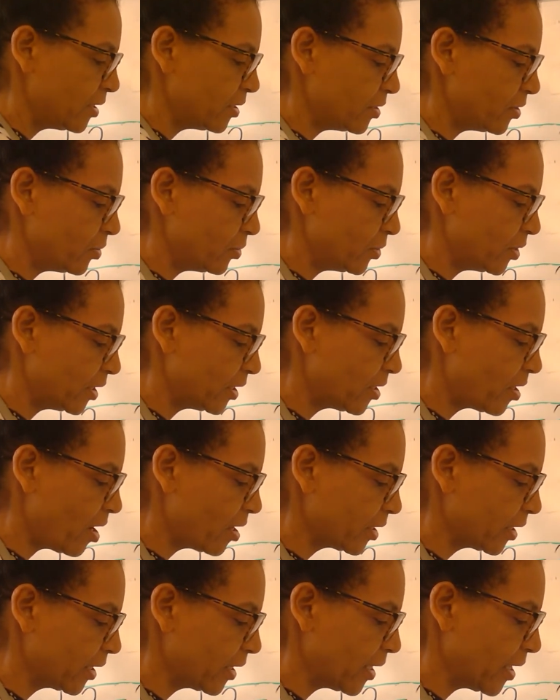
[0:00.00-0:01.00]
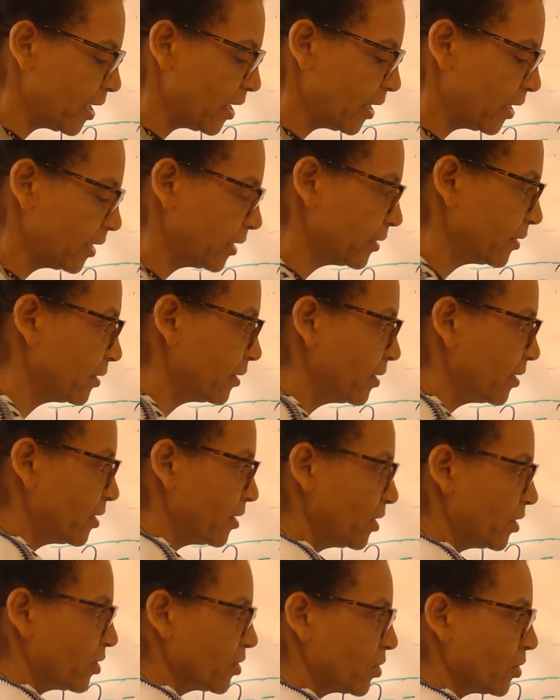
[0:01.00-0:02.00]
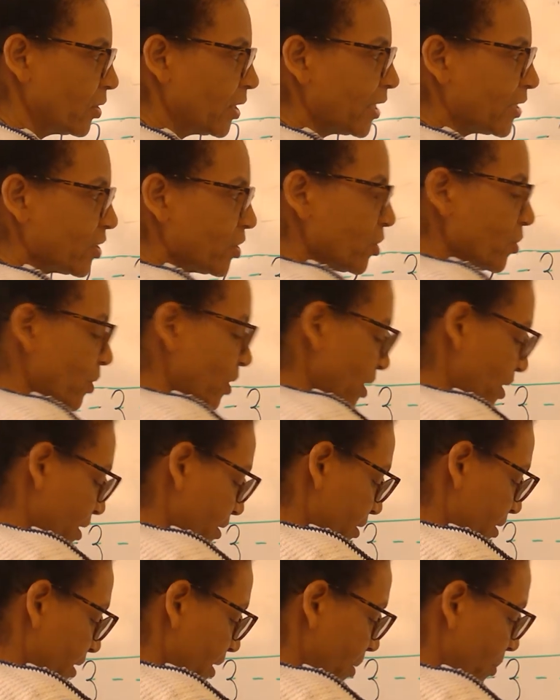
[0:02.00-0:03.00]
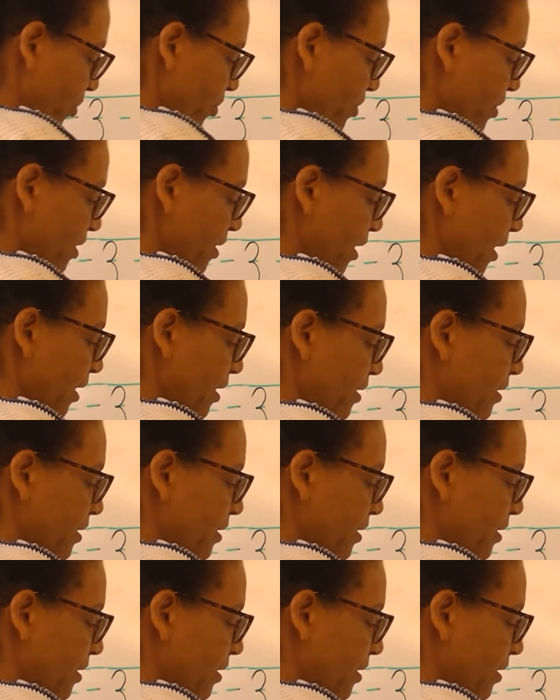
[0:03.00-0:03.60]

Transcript: to the dotted line. So let's do another number 6.